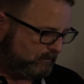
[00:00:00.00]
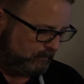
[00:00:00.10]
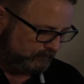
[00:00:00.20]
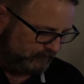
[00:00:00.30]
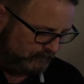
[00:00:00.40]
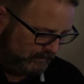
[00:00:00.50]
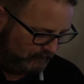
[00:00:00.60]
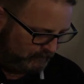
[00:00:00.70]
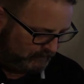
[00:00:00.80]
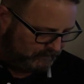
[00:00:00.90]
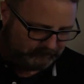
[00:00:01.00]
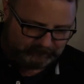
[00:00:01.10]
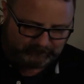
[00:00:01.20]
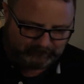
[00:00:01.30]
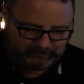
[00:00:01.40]
We'll turn that one
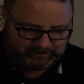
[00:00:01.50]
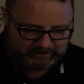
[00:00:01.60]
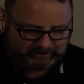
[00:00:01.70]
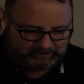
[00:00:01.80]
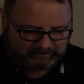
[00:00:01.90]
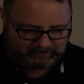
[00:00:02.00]
into green.